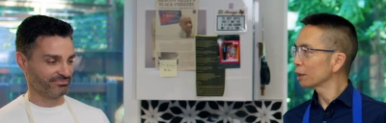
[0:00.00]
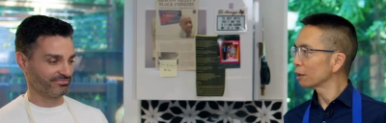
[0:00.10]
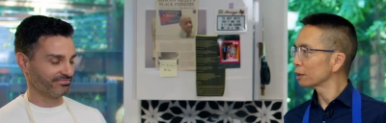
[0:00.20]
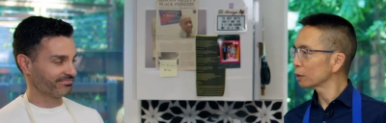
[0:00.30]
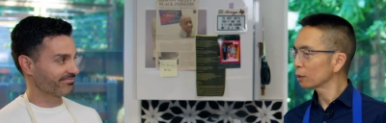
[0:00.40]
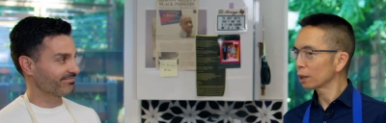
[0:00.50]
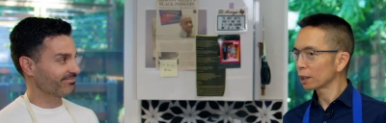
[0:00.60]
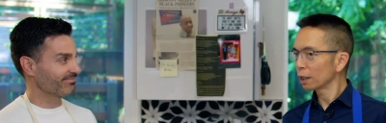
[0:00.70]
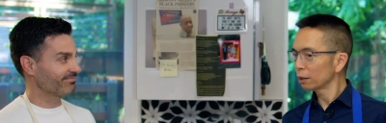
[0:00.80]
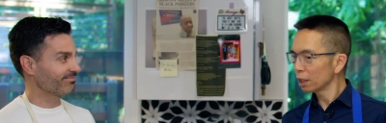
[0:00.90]
Speaker 1: here. So
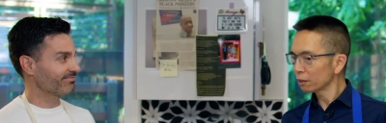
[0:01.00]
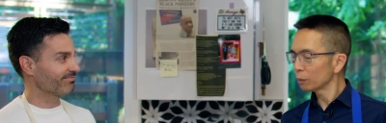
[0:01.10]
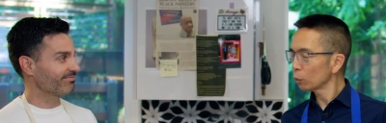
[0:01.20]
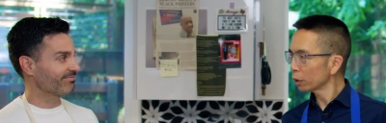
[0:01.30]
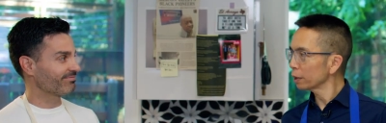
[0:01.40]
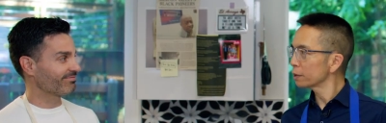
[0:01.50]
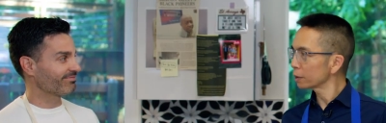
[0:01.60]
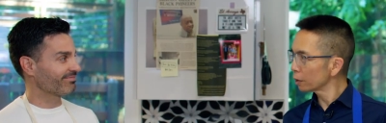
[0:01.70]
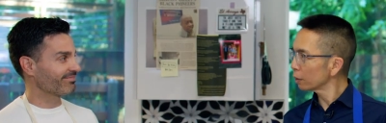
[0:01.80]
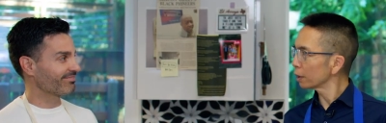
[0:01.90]
like, how long have you been working in
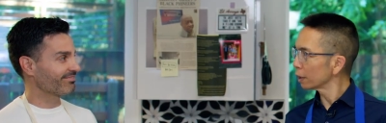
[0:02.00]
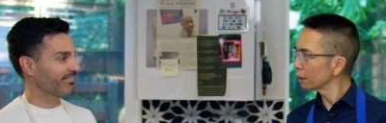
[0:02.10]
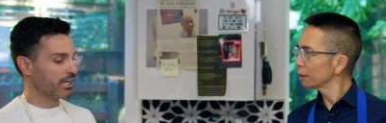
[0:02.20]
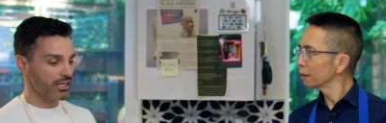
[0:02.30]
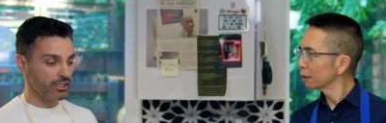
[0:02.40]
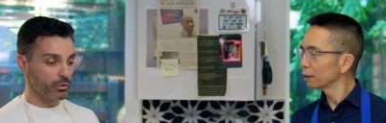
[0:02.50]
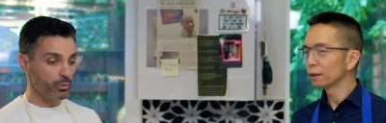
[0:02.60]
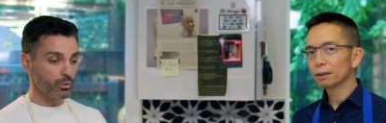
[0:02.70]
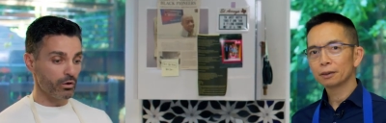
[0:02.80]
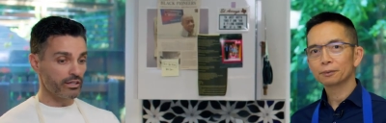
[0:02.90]
security?
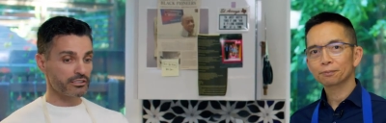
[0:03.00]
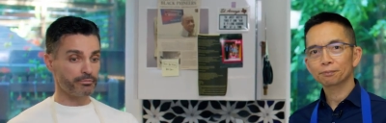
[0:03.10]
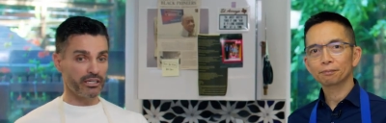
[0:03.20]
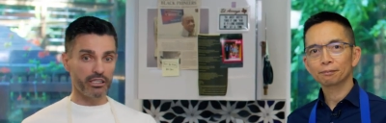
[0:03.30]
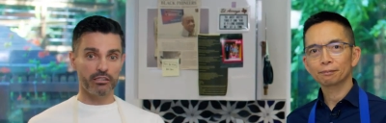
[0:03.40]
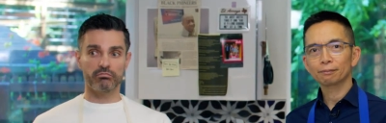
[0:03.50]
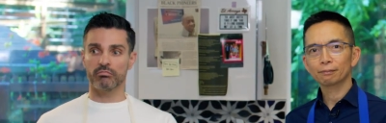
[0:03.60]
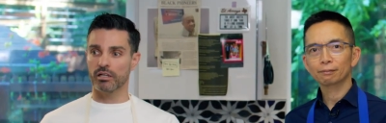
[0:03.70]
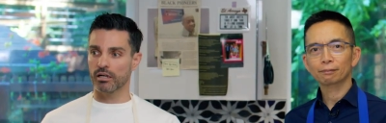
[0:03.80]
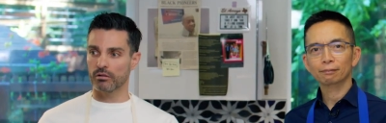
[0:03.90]
Well, it's been,
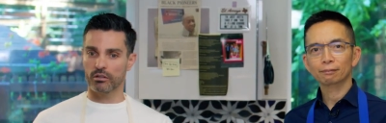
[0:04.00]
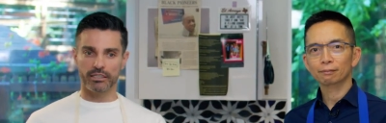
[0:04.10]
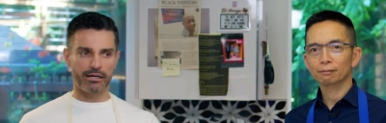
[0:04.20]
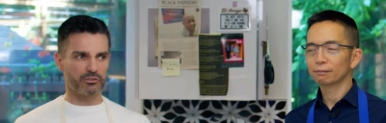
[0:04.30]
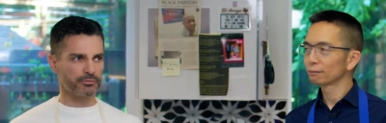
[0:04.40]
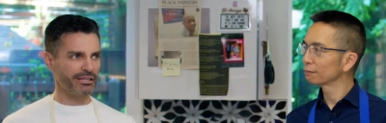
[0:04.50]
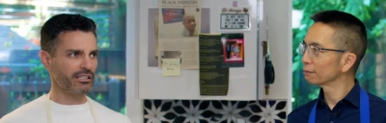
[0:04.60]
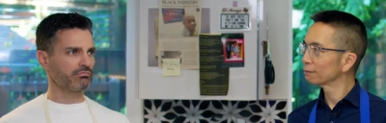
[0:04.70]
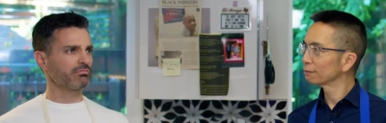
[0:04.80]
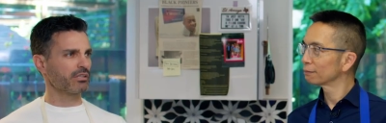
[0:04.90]
how long now? It's
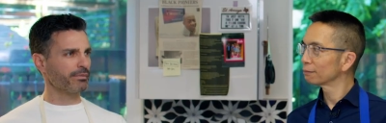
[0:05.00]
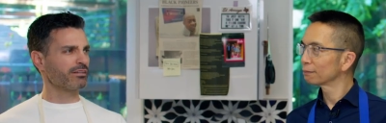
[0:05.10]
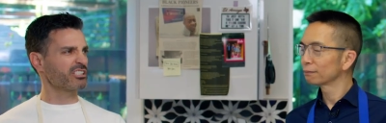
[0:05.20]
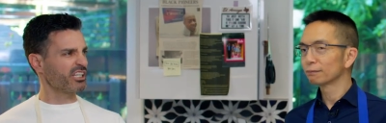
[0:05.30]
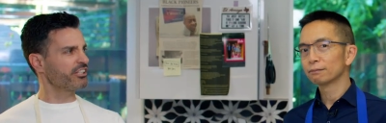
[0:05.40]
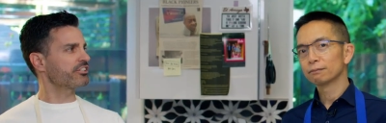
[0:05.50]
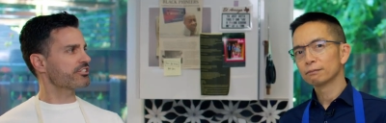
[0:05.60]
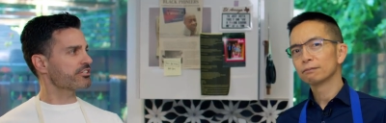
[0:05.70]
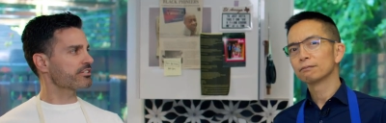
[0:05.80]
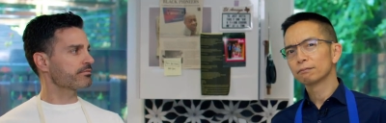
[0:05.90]
been about 10
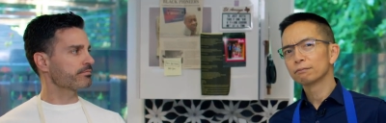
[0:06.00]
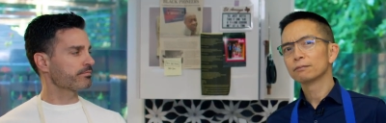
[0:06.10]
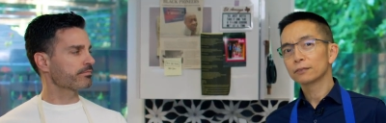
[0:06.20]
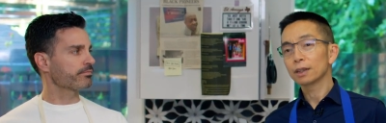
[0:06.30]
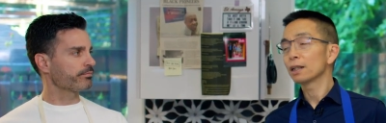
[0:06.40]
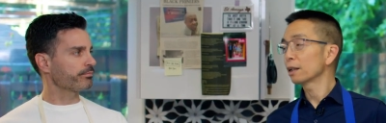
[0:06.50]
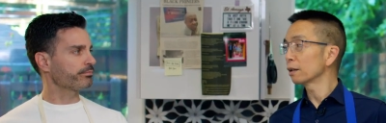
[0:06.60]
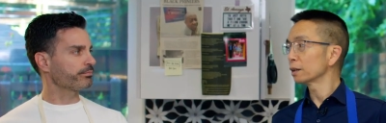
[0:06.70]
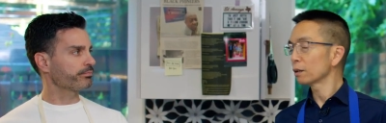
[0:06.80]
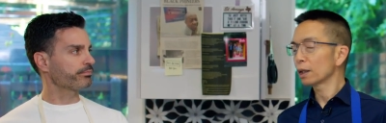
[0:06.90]
years. 10
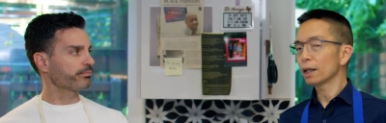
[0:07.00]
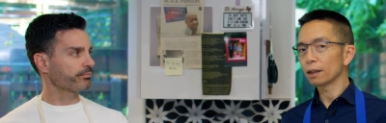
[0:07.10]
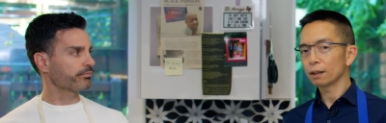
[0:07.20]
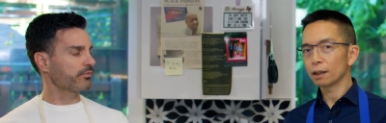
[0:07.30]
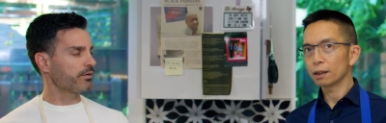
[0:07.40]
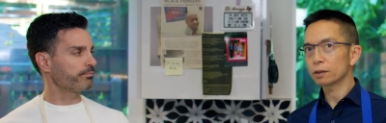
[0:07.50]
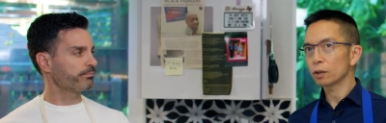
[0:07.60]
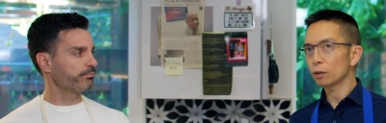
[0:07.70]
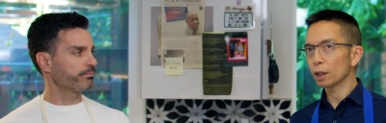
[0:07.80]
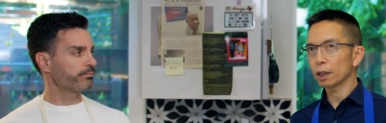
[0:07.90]
years, okay. And
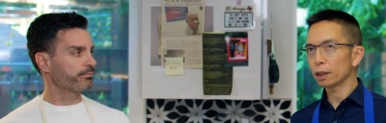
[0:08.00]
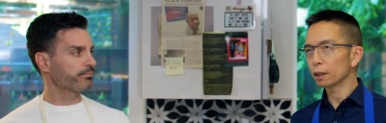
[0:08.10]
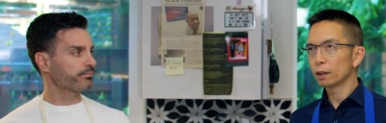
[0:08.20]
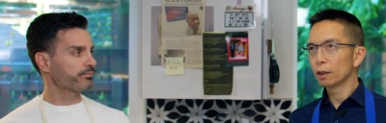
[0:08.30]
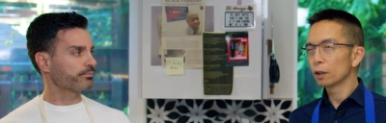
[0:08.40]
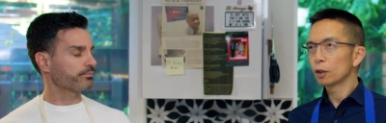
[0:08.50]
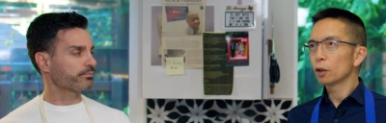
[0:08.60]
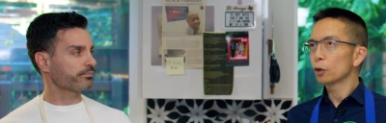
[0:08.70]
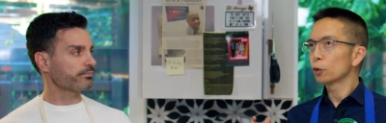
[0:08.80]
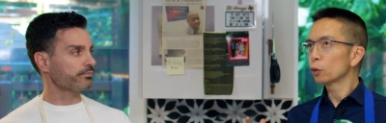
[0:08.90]
so like,
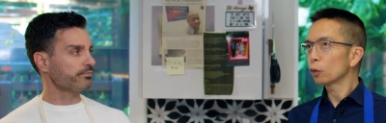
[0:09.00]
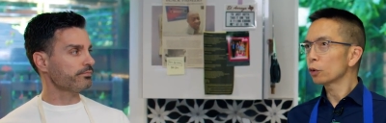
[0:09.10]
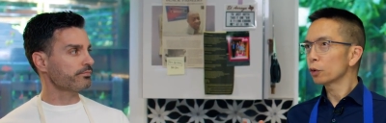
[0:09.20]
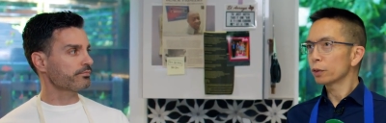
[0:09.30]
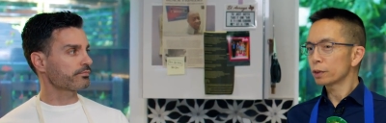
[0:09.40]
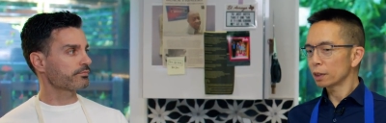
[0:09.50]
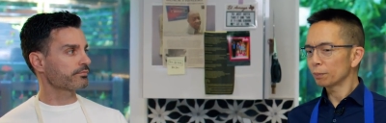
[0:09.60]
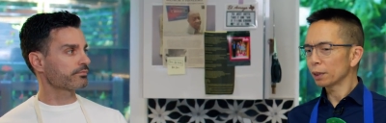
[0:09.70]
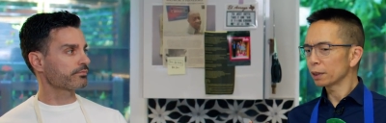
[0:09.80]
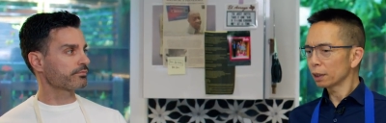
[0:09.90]
you're doing
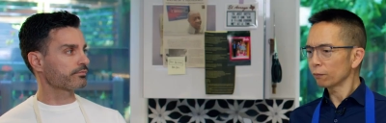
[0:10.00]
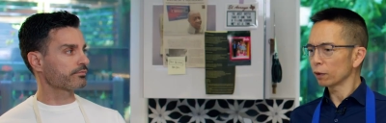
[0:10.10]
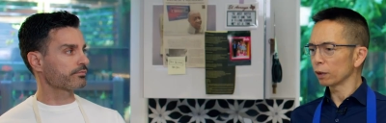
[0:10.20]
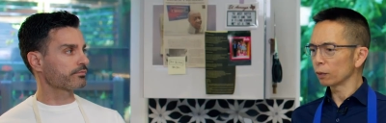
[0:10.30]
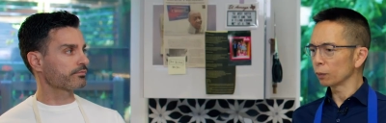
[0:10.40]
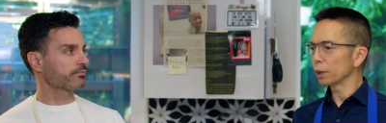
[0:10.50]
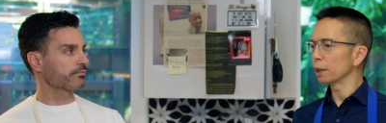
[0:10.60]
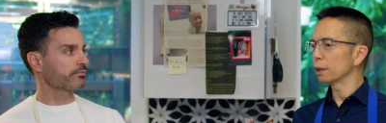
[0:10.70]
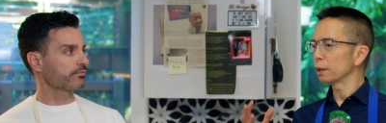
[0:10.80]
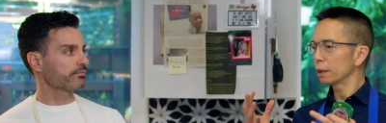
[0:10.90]
something different
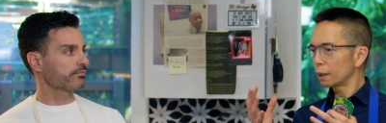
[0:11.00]
with